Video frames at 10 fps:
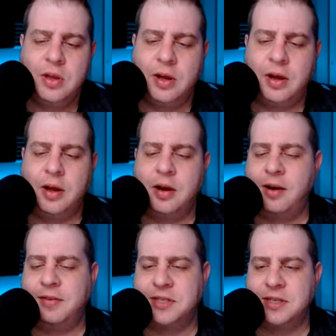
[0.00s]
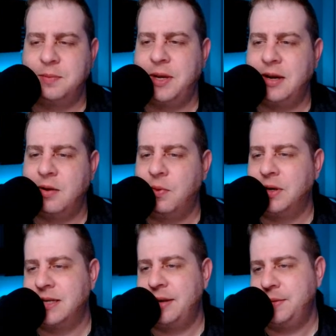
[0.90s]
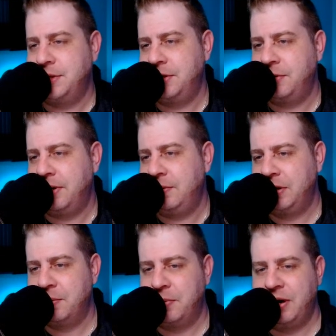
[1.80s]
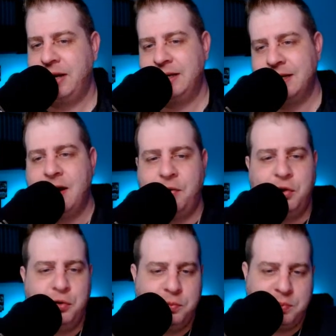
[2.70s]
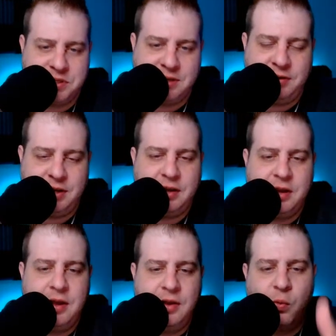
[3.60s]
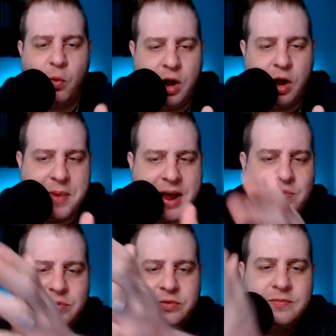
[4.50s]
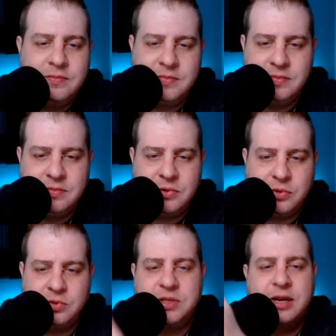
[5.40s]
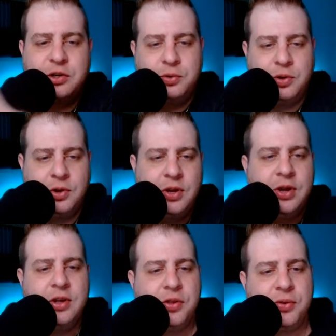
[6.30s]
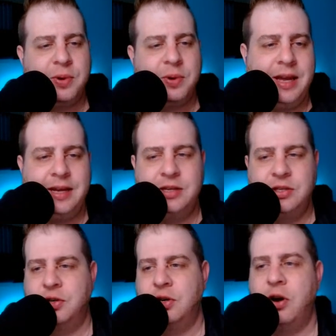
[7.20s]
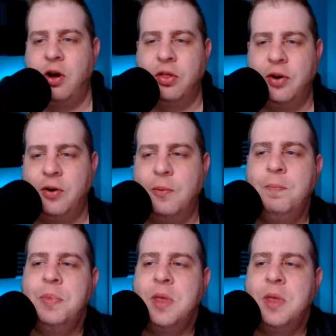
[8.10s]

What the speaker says: obviously, depending on what time zone you're in, you break it down. Noon Pacific, 1 Mountain, 2 Central, 3 Eastern. Although,